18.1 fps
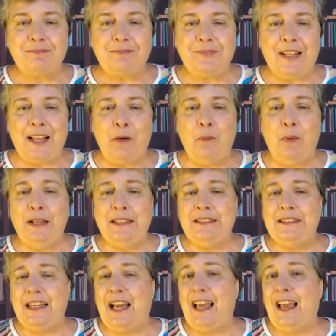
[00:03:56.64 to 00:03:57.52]

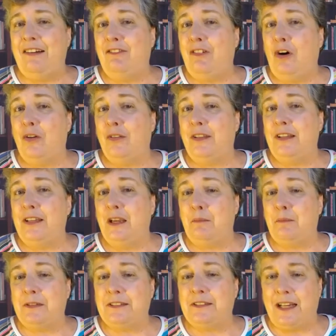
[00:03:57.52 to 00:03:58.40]
Once I have all the
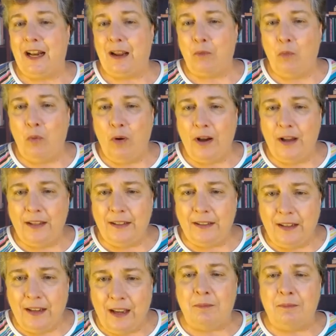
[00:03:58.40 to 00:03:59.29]
numbers that I want,
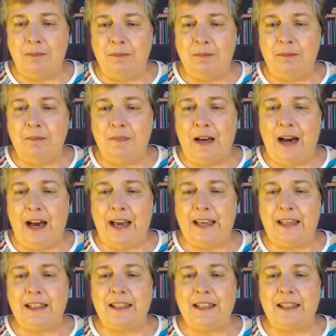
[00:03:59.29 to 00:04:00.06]
I click